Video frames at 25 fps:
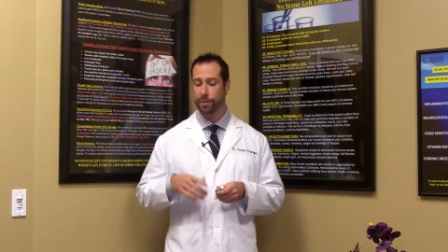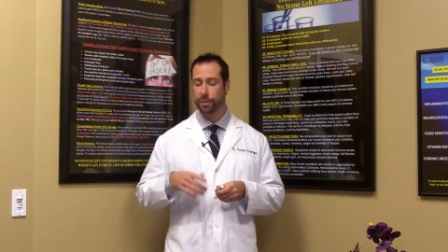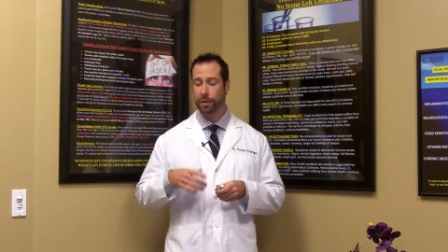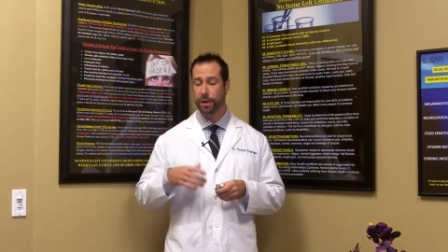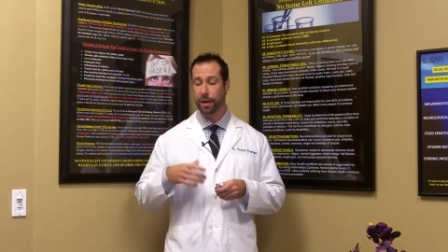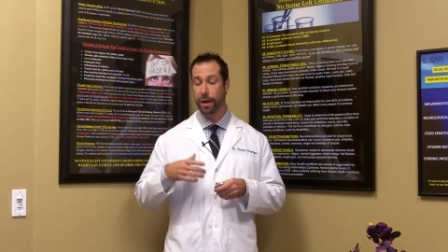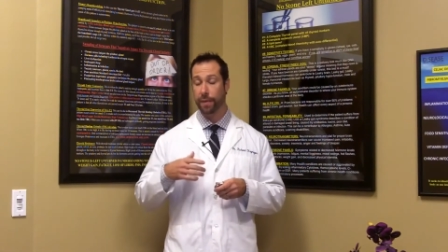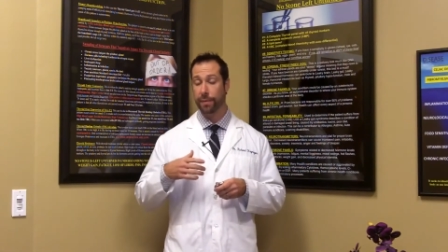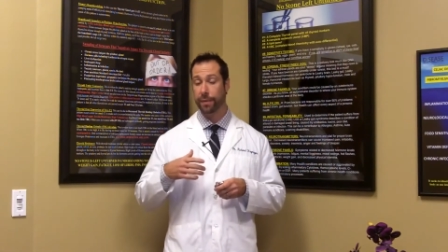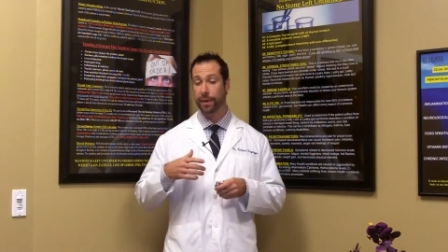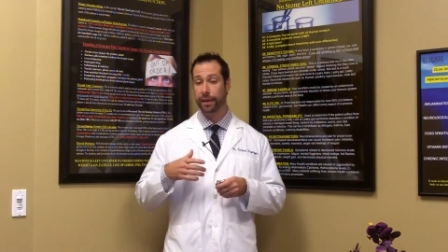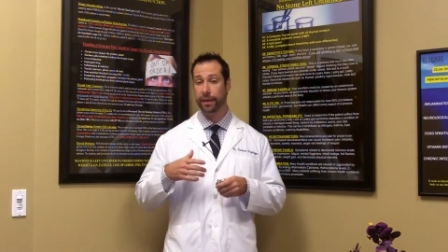
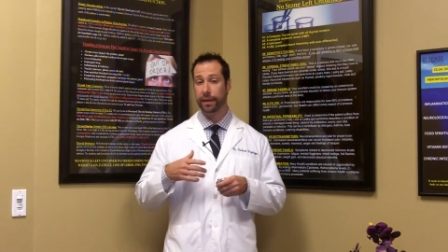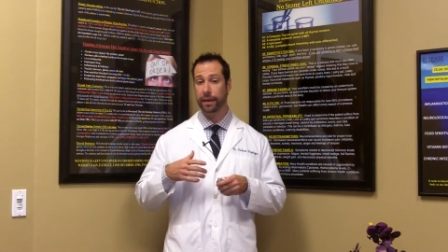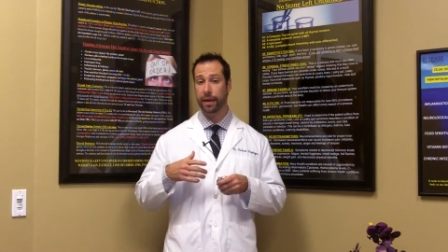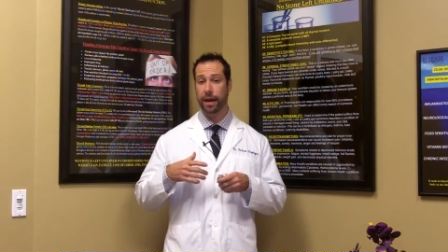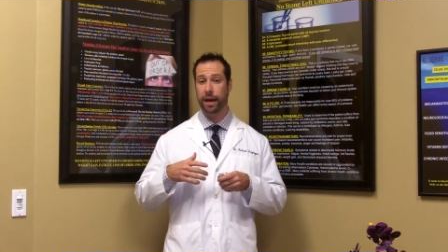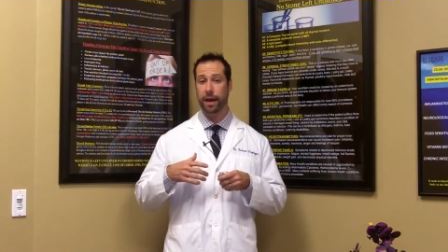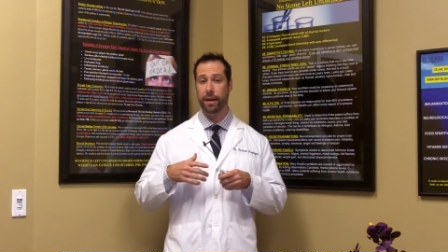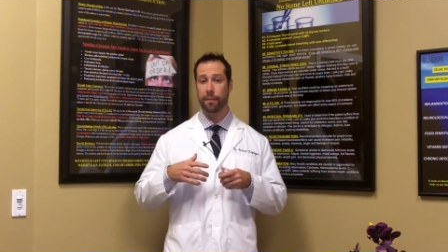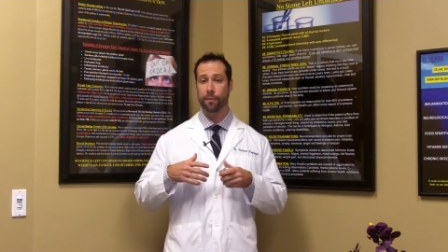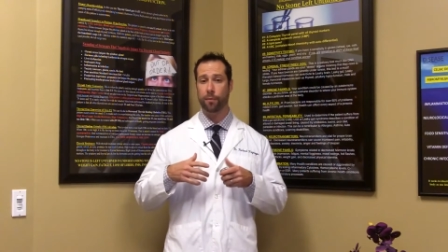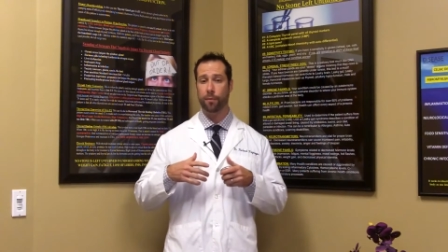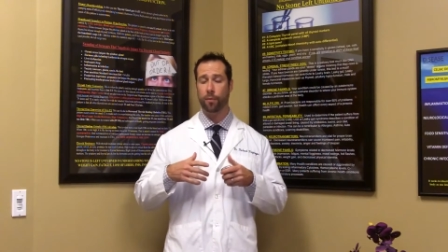you've been
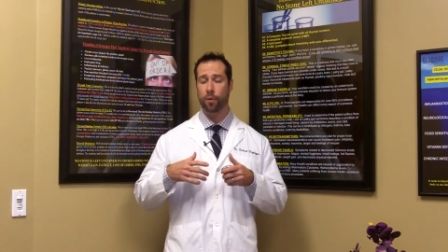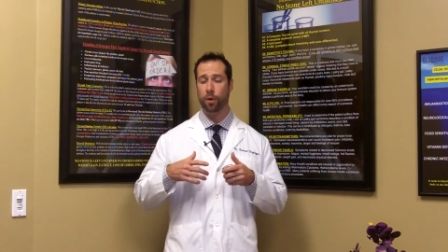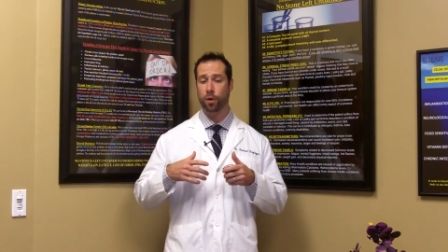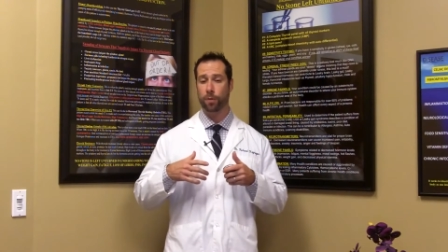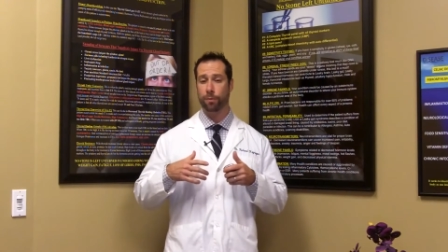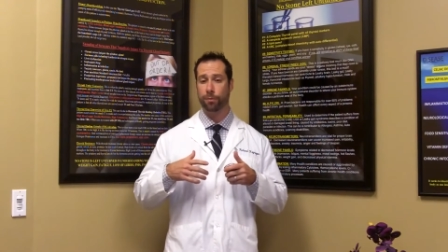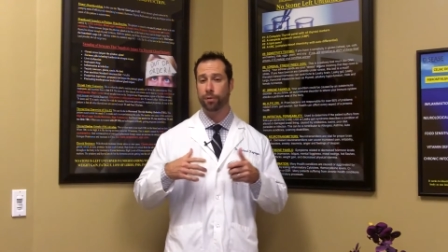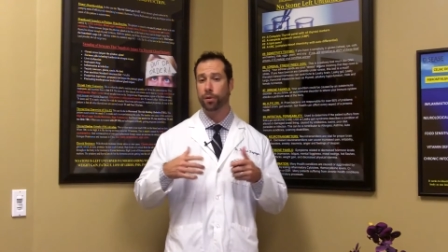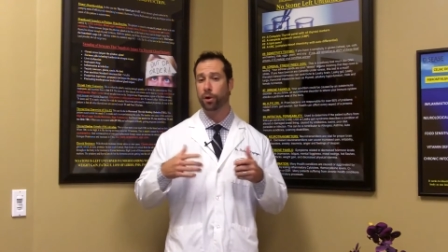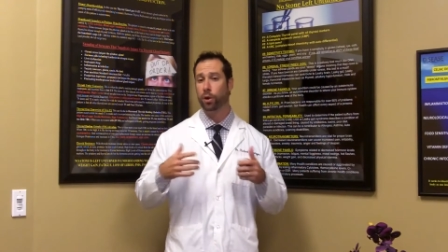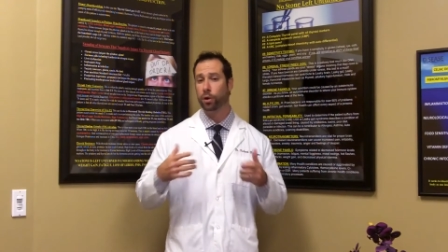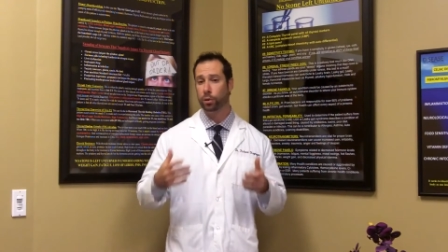becoming
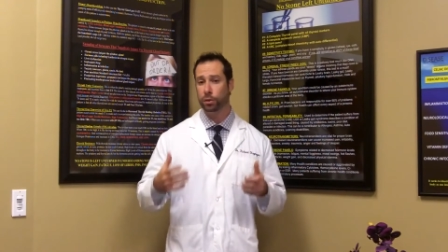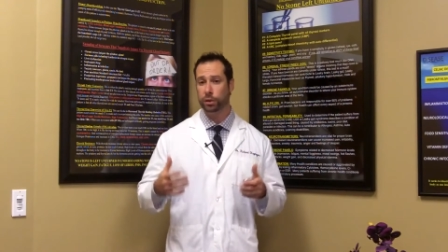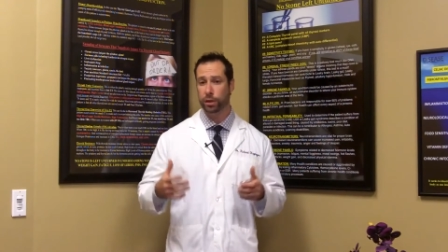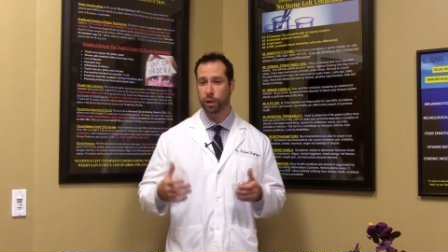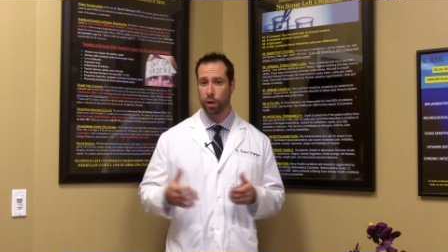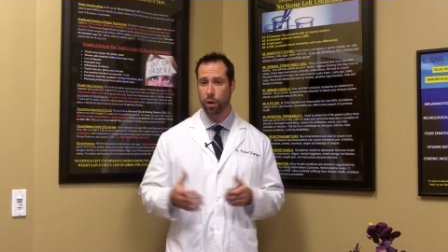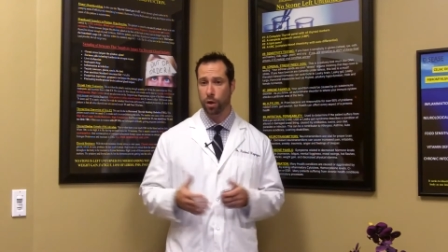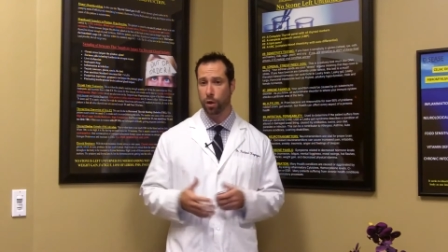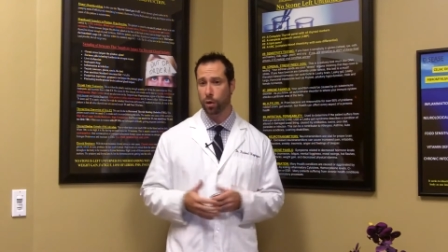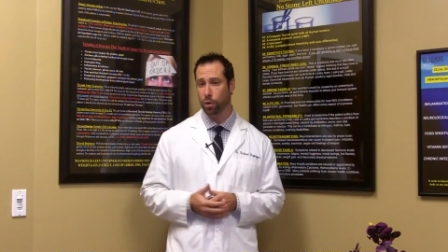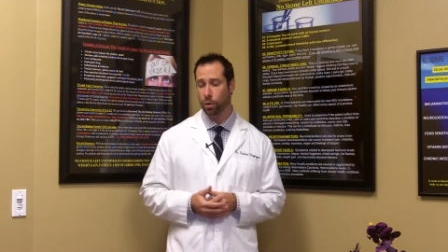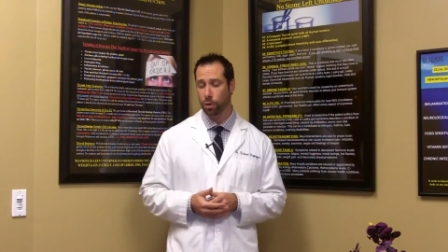more
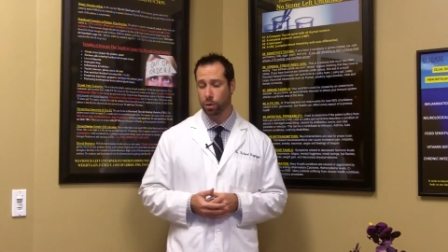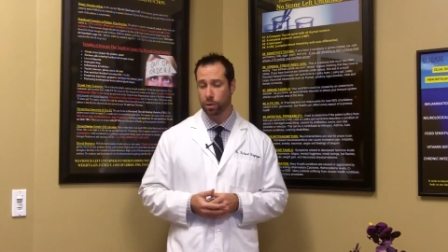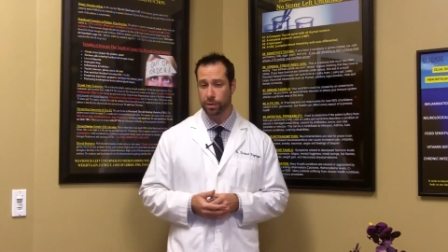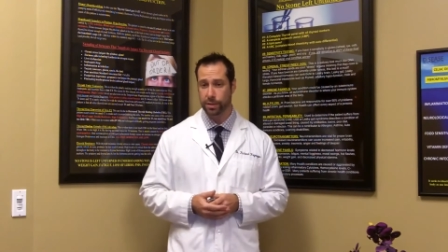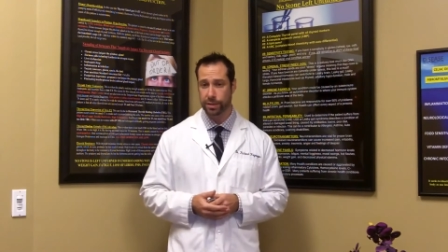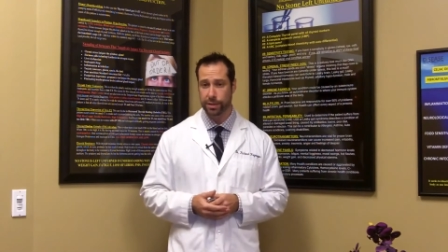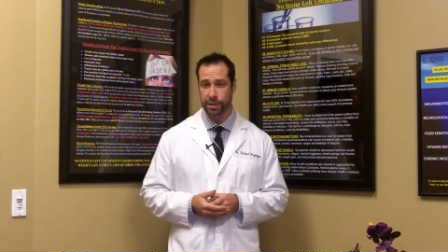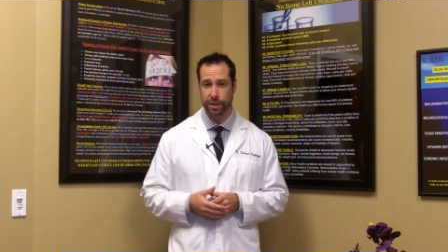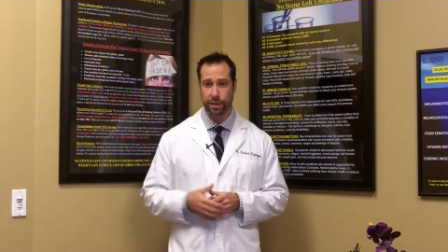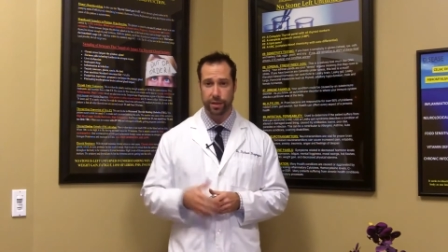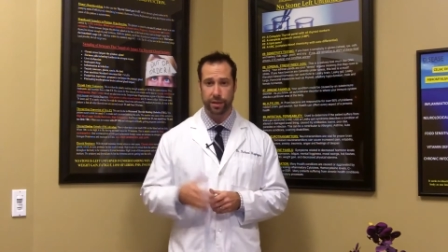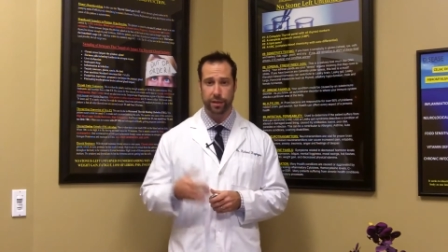prone to
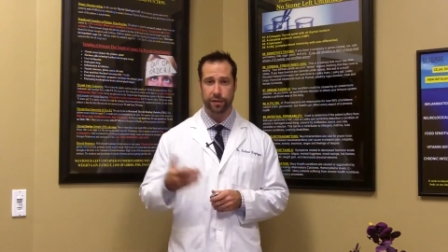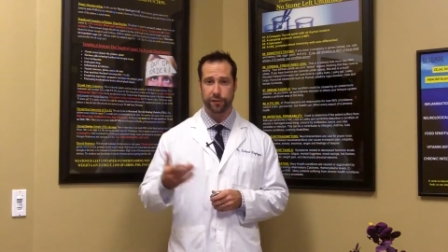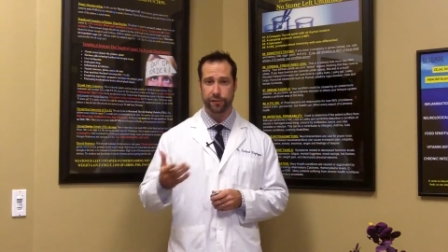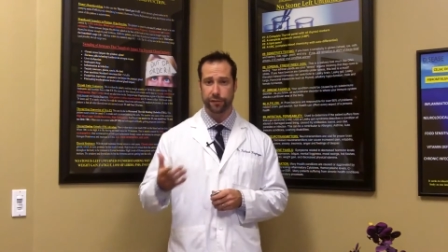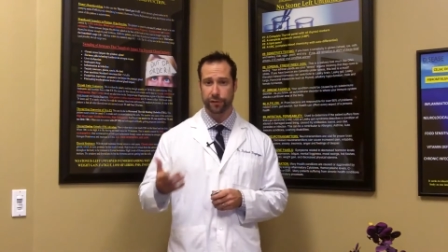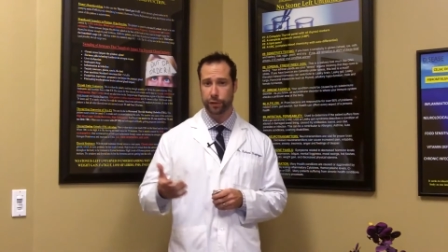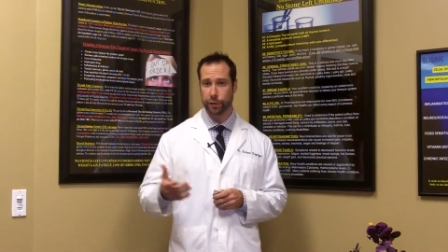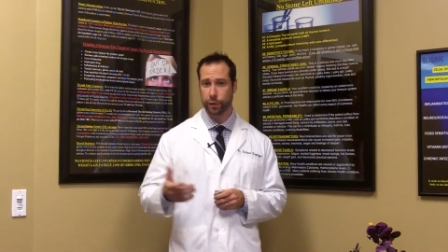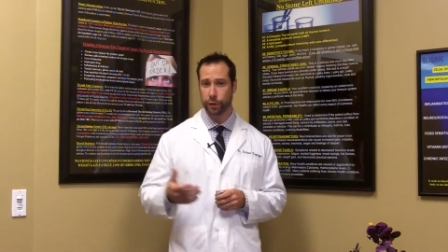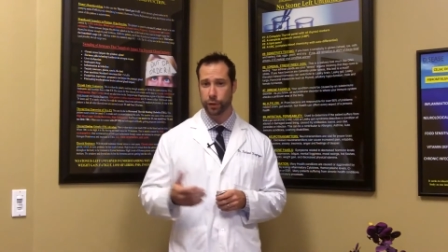colds,